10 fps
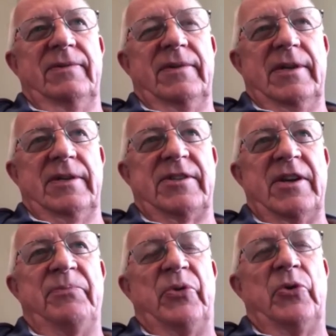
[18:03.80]
at
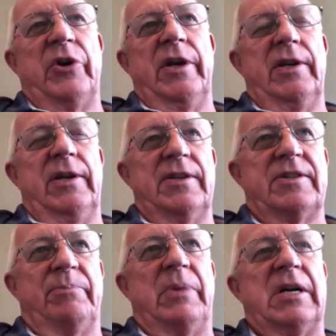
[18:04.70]
some point it
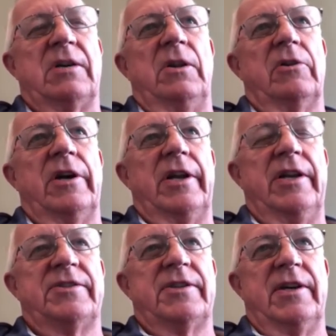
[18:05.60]
hits a buckle or it
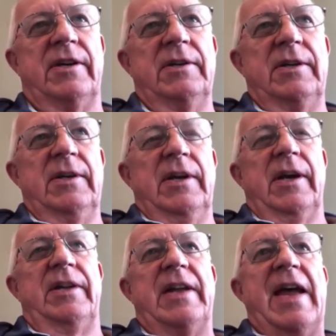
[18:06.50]
hits a,
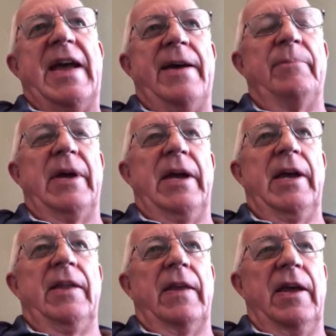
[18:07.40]
a dam,
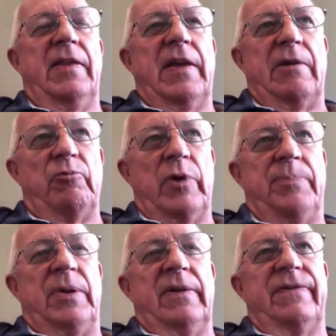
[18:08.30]
and, and that
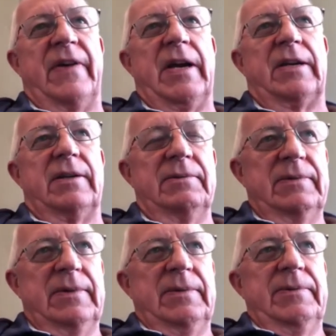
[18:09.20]
ripple effect
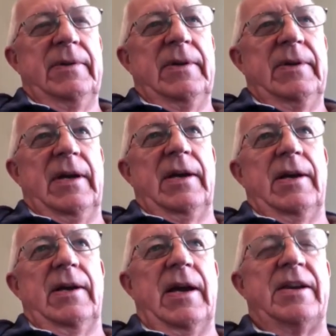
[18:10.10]
uh,
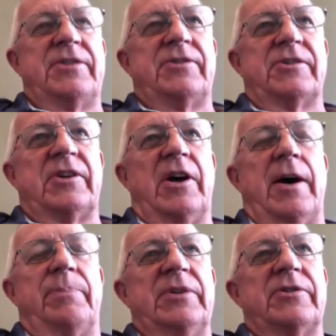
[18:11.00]
has to
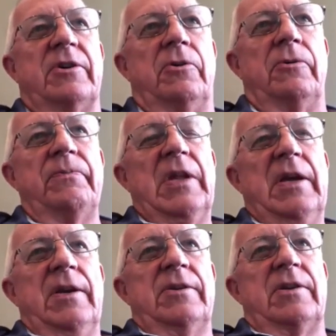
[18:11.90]
stop. And so
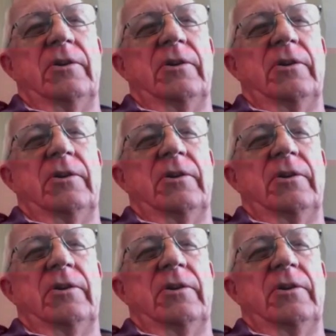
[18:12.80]
to,